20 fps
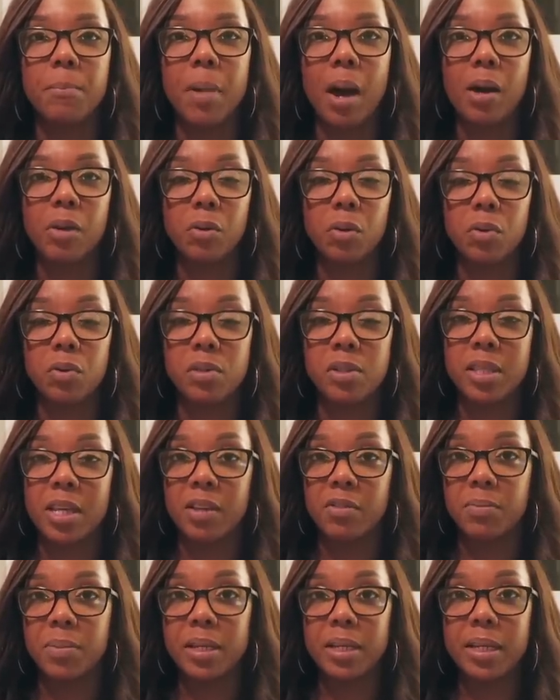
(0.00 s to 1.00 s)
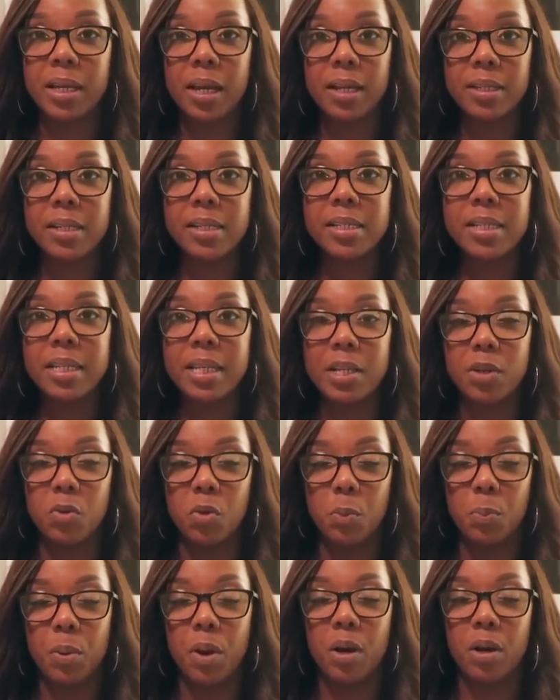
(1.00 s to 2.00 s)
models that have been cut into
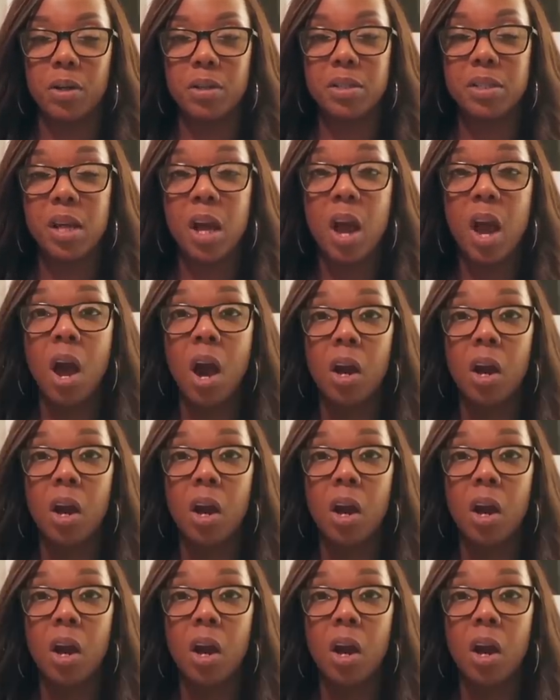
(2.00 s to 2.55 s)
equal parts